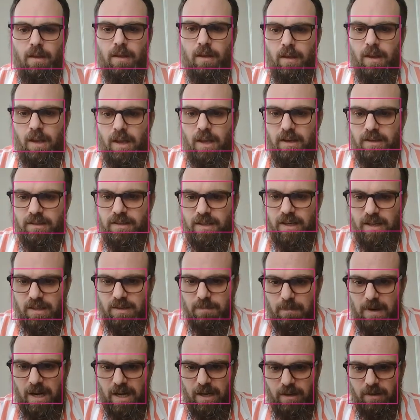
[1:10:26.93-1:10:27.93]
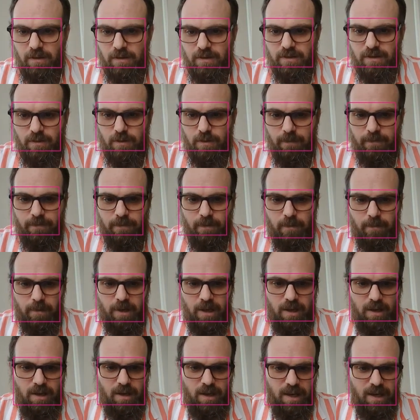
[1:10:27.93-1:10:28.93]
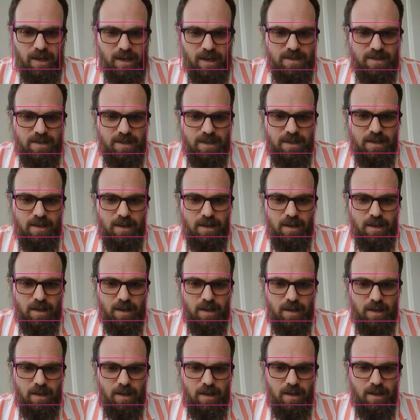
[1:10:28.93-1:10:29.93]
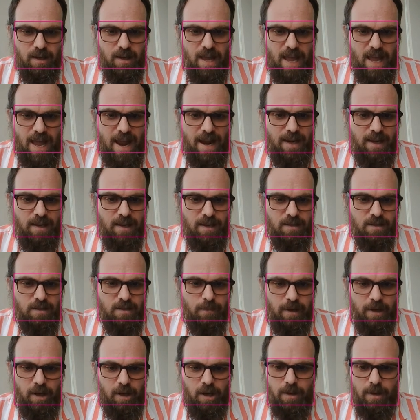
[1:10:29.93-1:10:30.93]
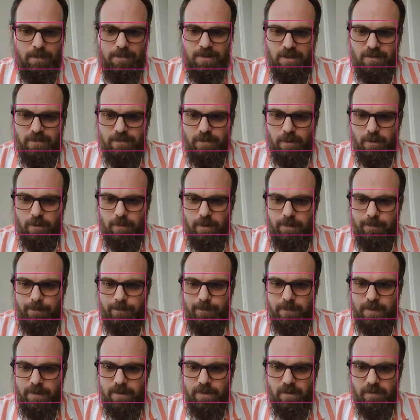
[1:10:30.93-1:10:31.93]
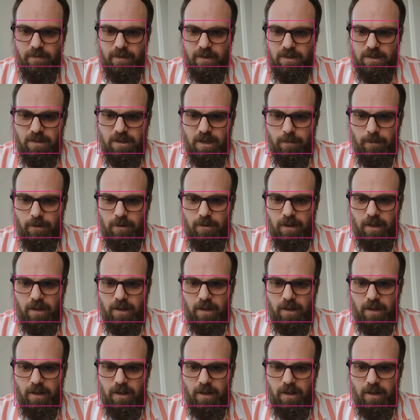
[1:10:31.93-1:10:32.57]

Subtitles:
You see it's made a new script for me and it's added it to my object for me. So if I double click